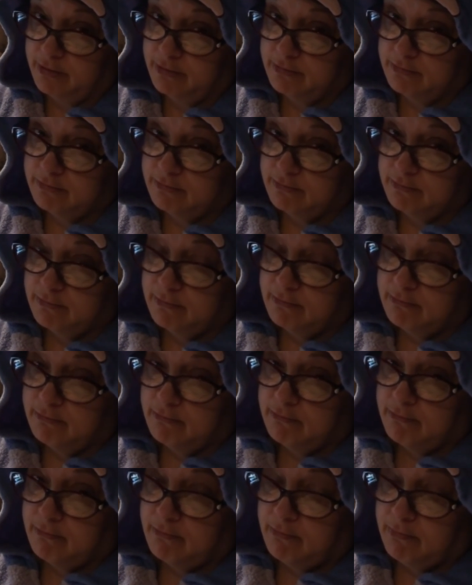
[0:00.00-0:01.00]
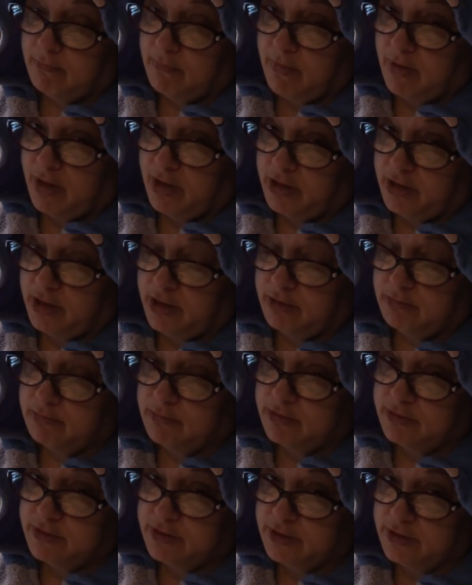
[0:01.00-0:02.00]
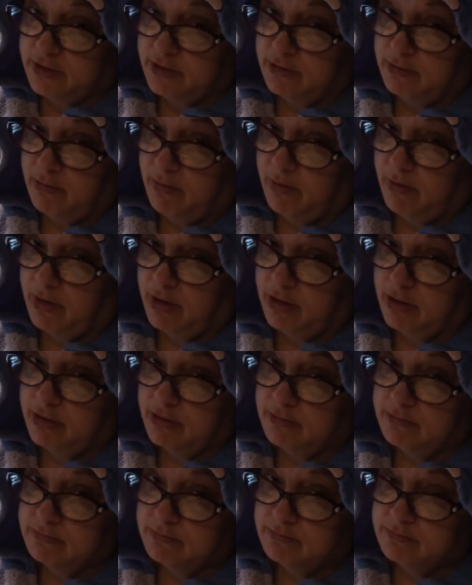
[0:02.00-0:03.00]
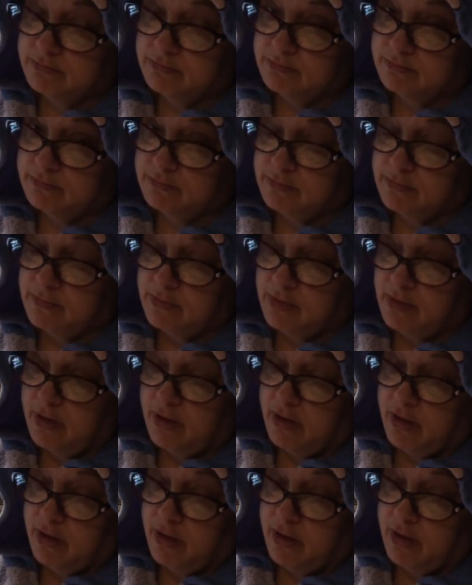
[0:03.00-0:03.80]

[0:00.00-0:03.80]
Uh-huh. My name is Eeyore. I see that.